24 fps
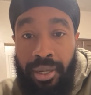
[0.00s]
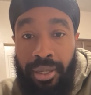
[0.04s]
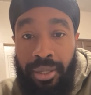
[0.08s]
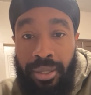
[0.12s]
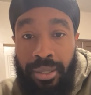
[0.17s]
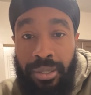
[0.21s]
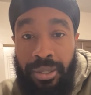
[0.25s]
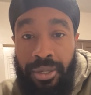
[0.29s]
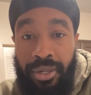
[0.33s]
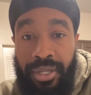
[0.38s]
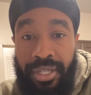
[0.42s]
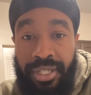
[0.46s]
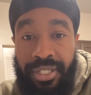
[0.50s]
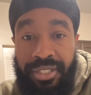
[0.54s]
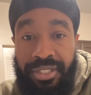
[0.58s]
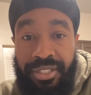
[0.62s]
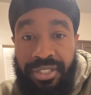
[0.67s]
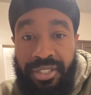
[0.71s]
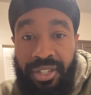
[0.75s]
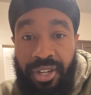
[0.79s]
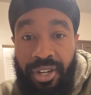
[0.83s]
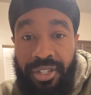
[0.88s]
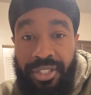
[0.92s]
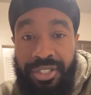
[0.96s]
Look, he's
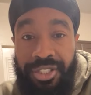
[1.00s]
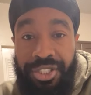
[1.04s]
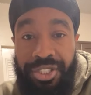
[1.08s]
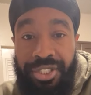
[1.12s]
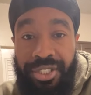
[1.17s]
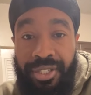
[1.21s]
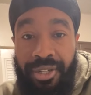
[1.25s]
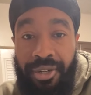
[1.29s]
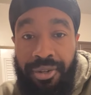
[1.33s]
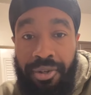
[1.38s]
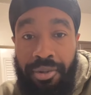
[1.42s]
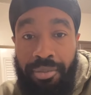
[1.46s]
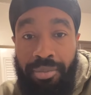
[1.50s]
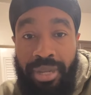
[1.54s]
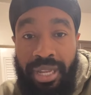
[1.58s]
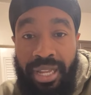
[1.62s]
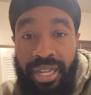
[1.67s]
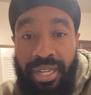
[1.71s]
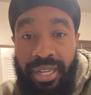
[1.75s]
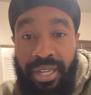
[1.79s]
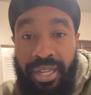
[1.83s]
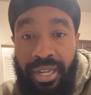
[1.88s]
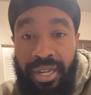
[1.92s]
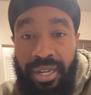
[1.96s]
talking shit on a
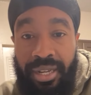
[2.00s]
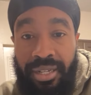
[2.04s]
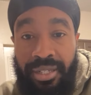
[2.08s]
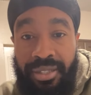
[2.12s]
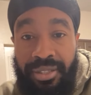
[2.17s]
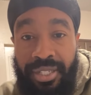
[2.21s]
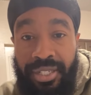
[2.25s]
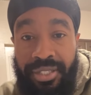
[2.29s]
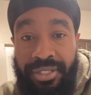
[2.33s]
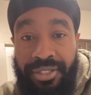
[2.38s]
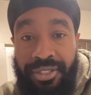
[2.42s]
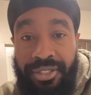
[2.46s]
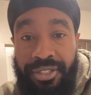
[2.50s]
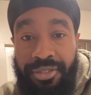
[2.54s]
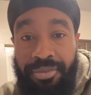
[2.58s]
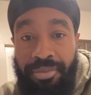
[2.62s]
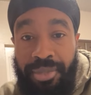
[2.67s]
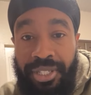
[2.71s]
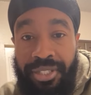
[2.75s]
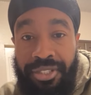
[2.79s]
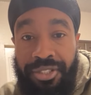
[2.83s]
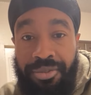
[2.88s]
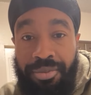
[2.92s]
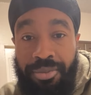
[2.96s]
black guy that just
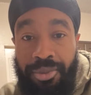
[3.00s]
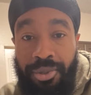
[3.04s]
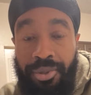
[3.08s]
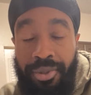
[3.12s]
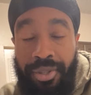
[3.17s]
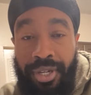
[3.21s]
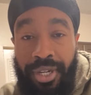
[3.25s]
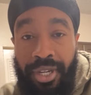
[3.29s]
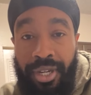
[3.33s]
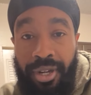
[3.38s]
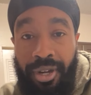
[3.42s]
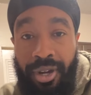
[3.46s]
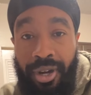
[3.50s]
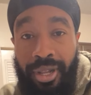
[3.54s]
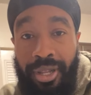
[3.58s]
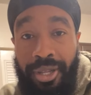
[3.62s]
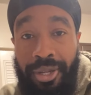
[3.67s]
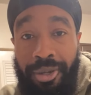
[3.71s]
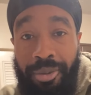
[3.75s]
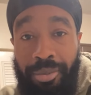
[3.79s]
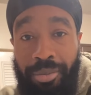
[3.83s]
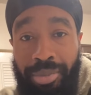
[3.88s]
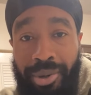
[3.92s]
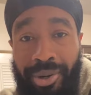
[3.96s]
makes smoothie and calling
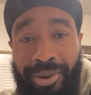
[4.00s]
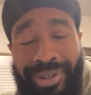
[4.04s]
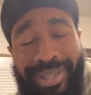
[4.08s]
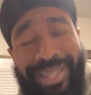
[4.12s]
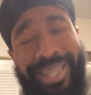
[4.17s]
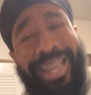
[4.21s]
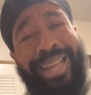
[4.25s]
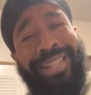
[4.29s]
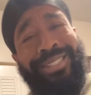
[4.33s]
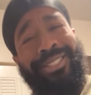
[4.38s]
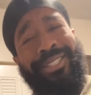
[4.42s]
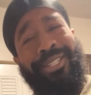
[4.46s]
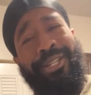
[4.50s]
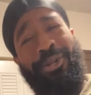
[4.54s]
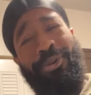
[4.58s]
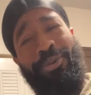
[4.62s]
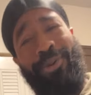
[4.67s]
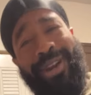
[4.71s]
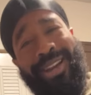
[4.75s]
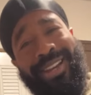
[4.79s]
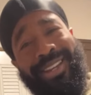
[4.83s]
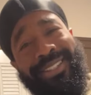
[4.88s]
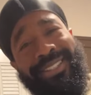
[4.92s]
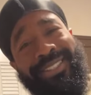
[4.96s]
him broke. That's
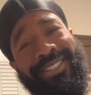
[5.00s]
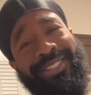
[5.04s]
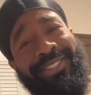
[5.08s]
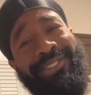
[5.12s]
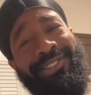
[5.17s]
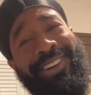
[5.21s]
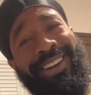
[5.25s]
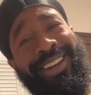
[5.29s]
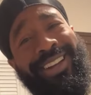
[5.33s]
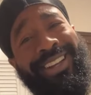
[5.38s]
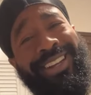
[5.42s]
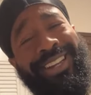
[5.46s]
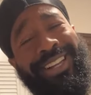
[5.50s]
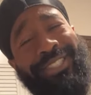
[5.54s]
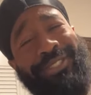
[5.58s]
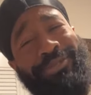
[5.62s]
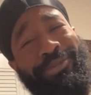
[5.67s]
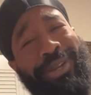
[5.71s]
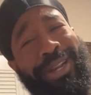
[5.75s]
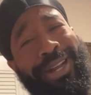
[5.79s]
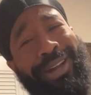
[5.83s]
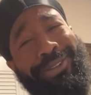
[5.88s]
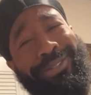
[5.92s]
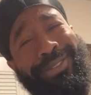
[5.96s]
crazy, right? That's
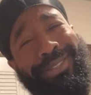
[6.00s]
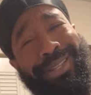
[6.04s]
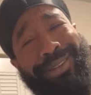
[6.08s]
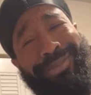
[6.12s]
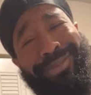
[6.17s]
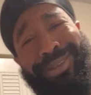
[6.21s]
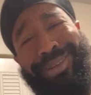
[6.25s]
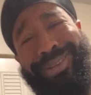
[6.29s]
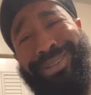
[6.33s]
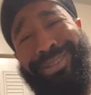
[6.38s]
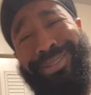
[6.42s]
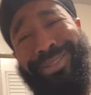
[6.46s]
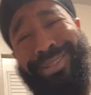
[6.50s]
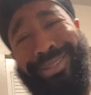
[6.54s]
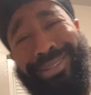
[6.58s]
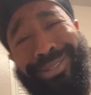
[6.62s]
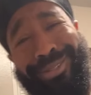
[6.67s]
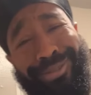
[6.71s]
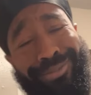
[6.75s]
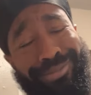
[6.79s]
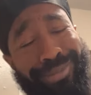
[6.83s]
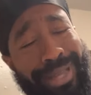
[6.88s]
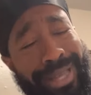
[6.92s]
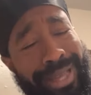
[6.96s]
what I was. I'm like, damn.